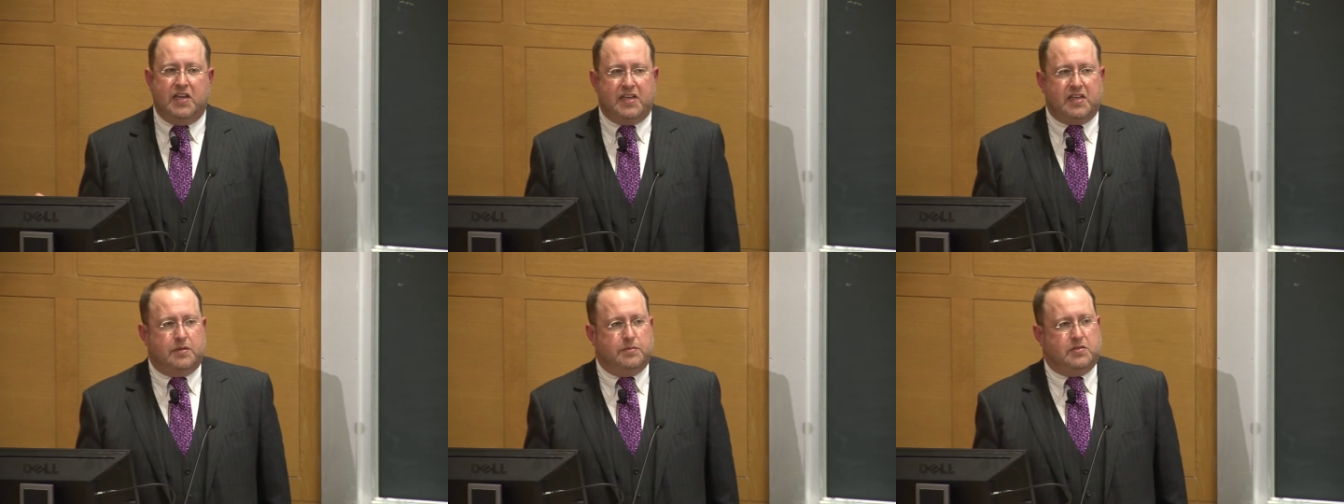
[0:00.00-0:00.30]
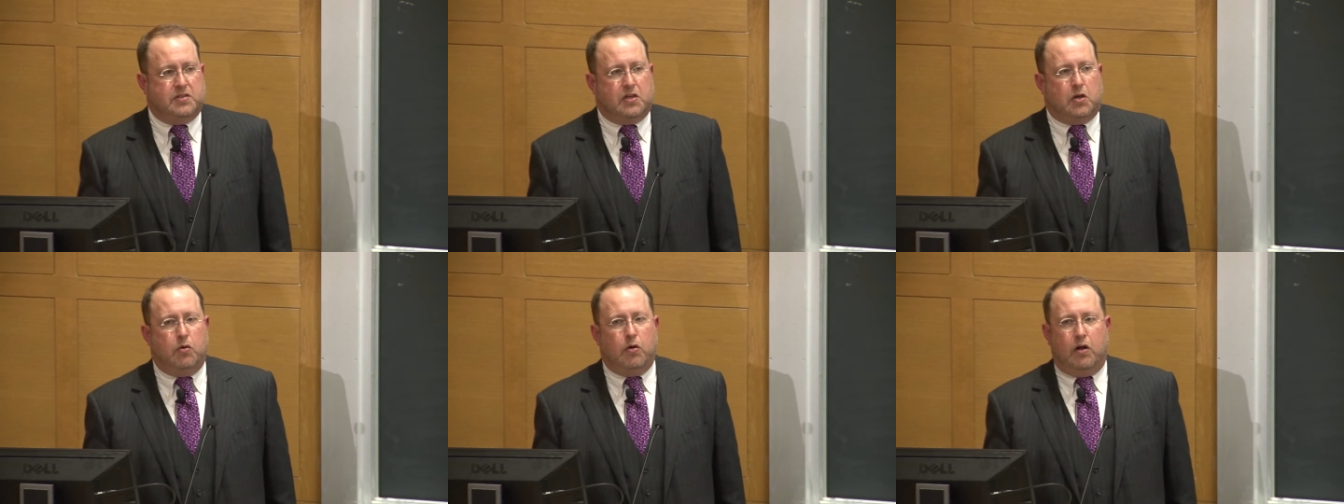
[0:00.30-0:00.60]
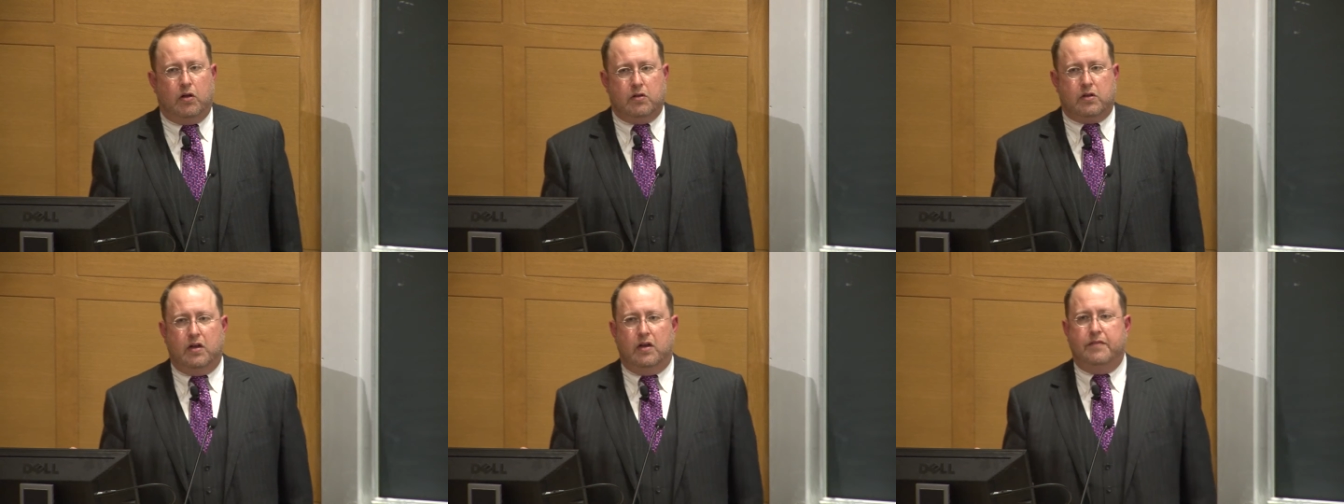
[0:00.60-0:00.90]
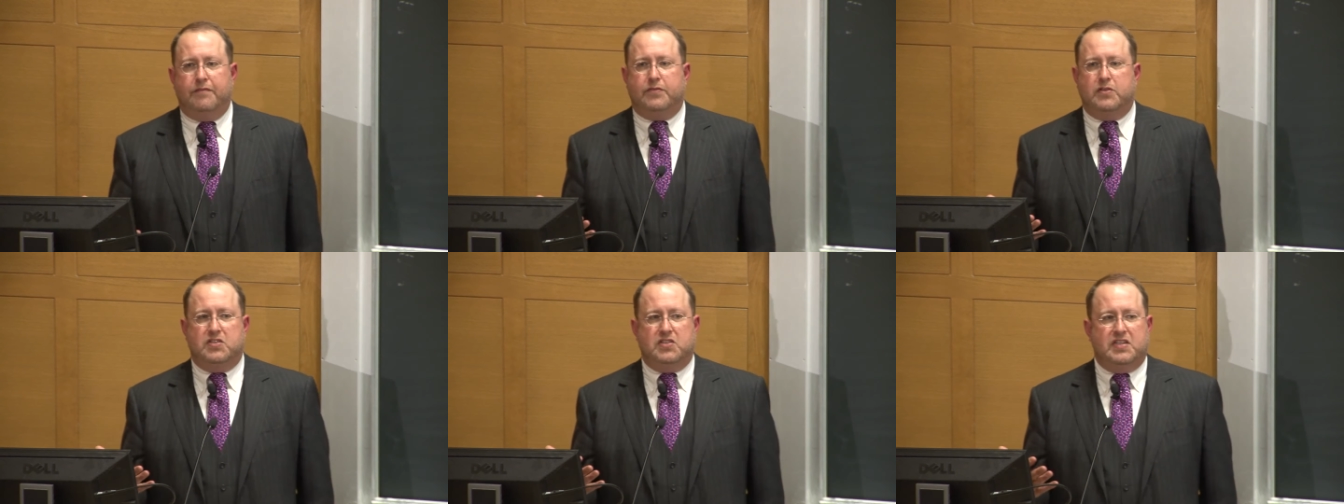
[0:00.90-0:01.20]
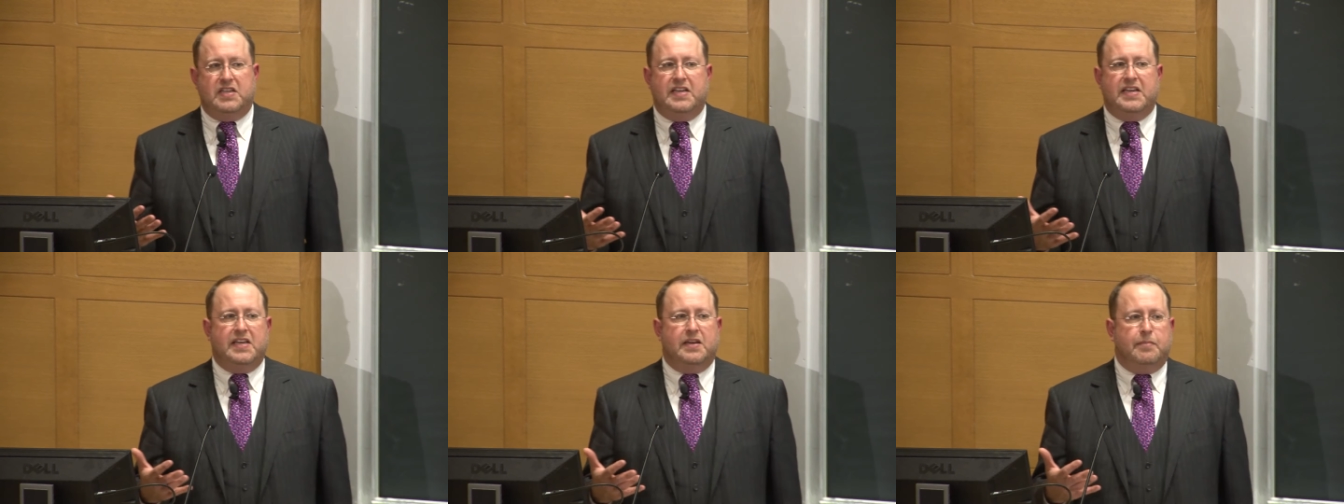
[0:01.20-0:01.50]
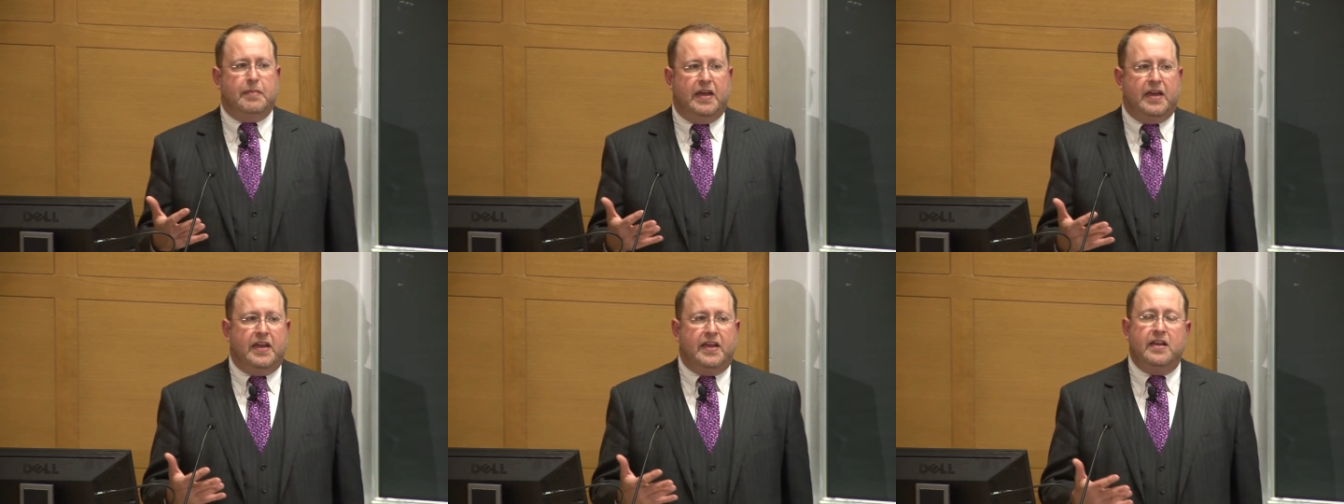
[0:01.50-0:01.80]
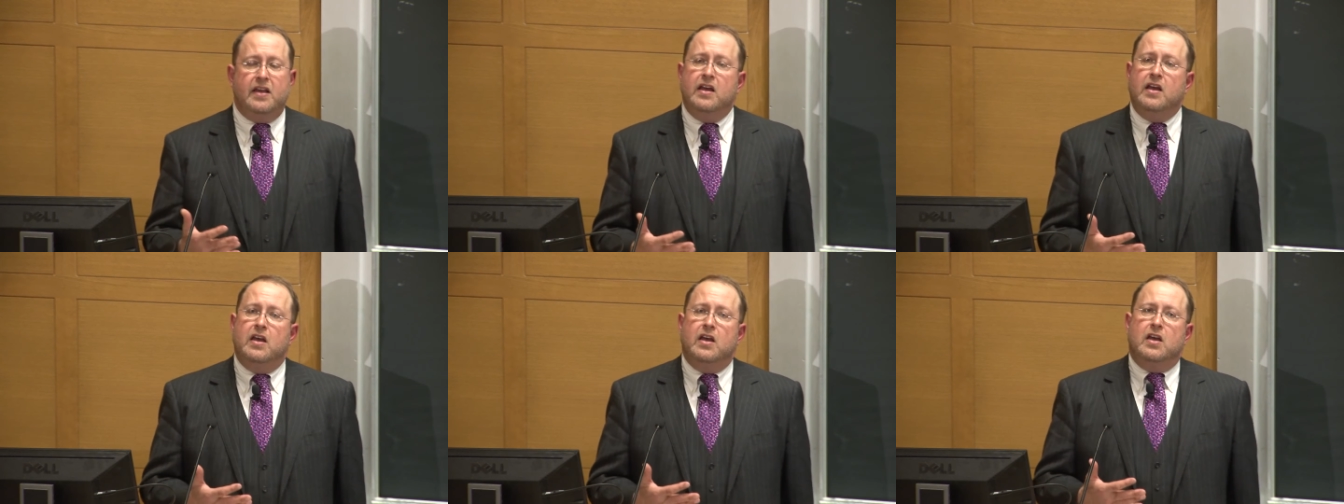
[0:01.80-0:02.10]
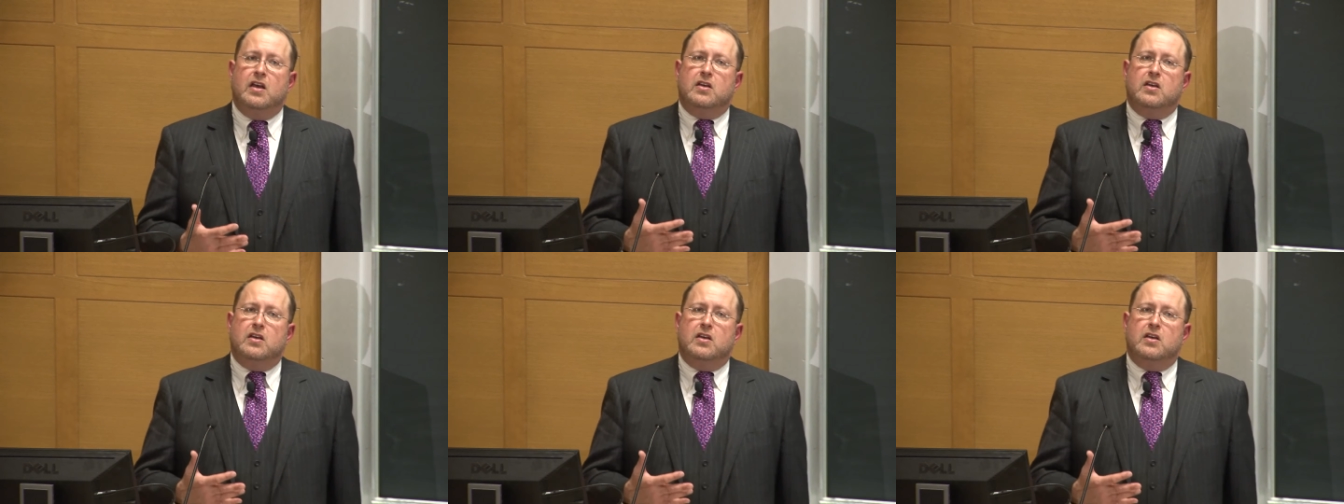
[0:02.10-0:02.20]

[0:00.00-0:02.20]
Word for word: Jacobs at Qualcomm for CDMA.